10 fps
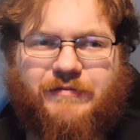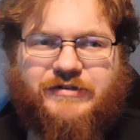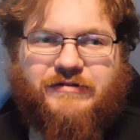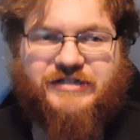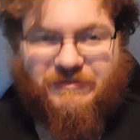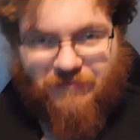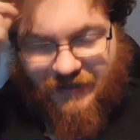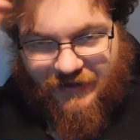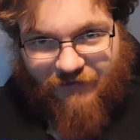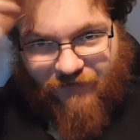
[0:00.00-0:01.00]
episodes
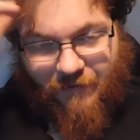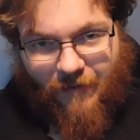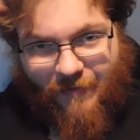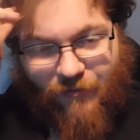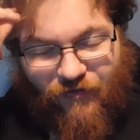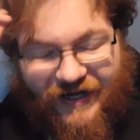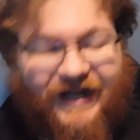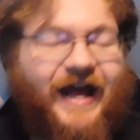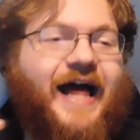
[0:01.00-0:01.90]
completely from my memory,